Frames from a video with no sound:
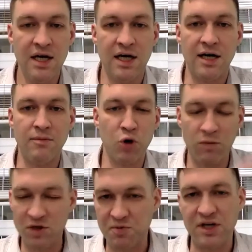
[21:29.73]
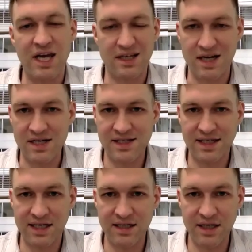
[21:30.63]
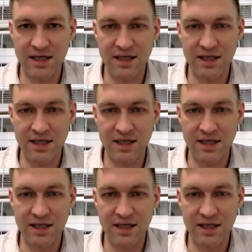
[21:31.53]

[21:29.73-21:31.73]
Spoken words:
NORML's pretty agnostic on that.